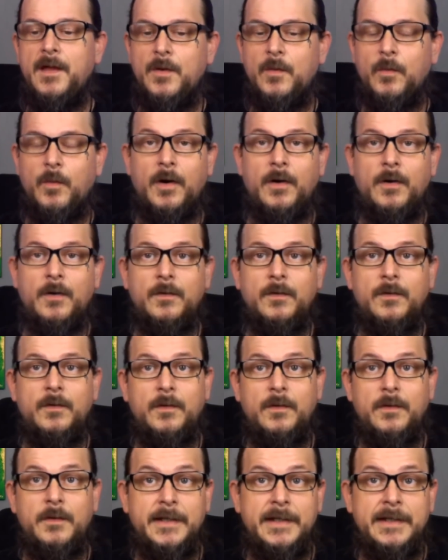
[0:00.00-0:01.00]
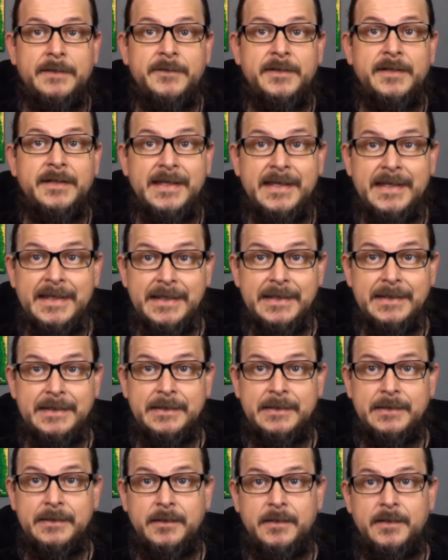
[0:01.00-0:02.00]
Well, even
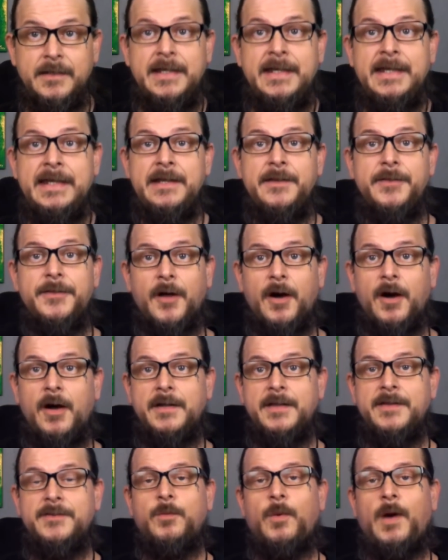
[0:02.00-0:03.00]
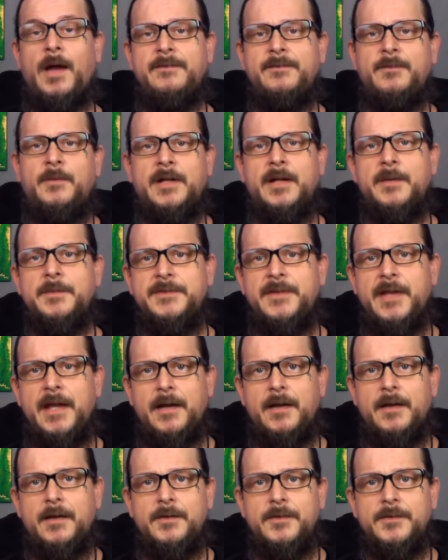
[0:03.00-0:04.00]
he thought his wife went
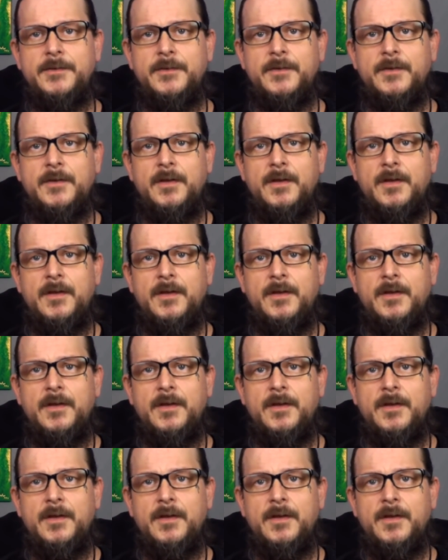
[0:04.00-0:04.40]
upstairs.